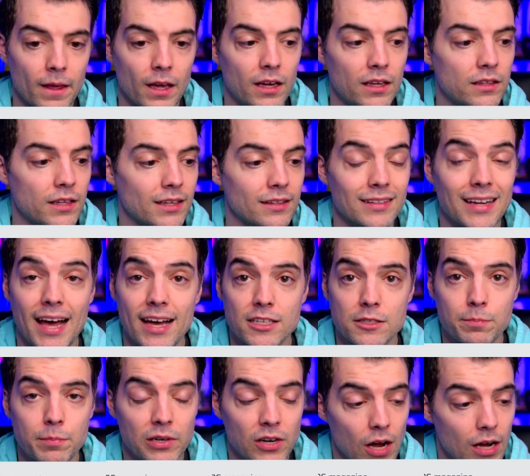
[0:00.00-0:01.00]
Then
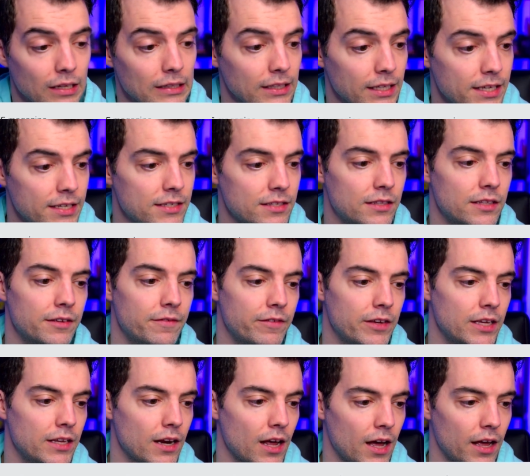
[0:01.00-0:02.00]
last but not least, the
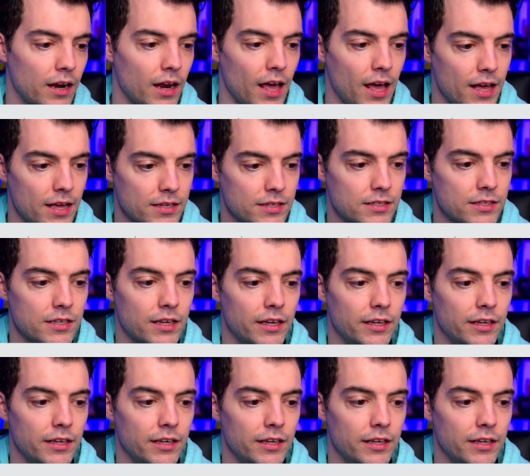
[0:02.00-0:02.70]
V9S